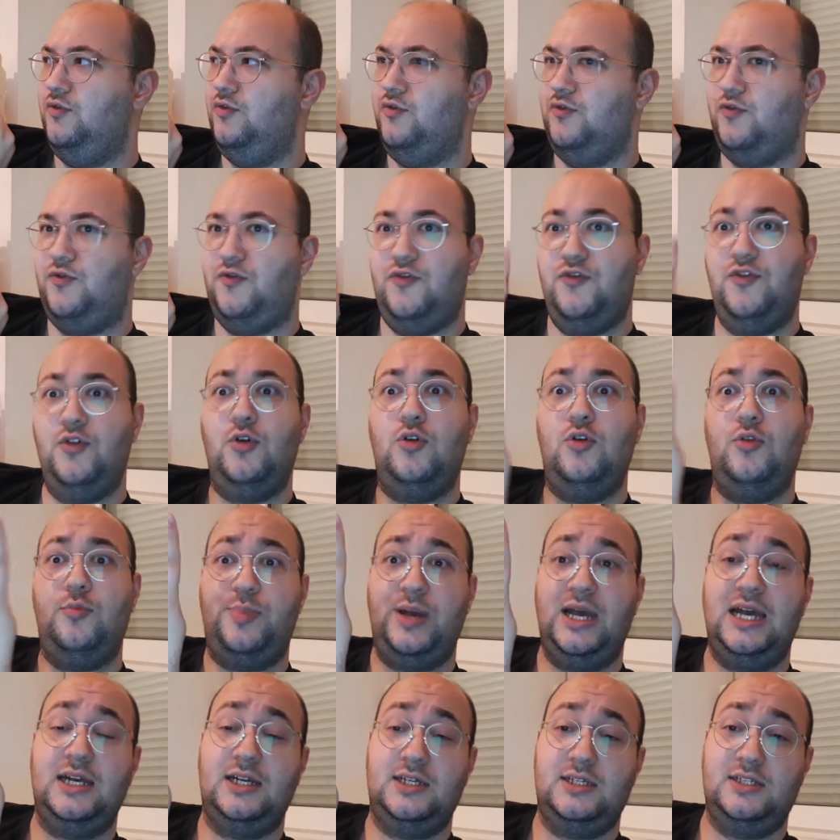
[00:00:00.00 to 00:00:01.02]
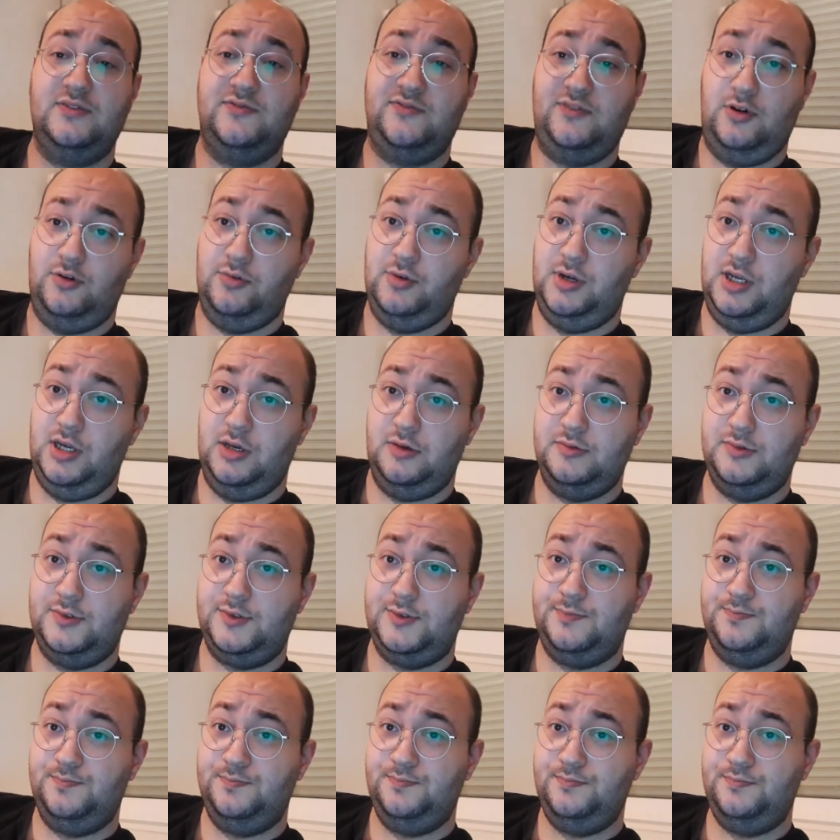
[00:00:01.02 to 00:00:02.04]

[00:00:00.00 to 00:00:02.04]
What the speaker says: 4 packs of Oreos,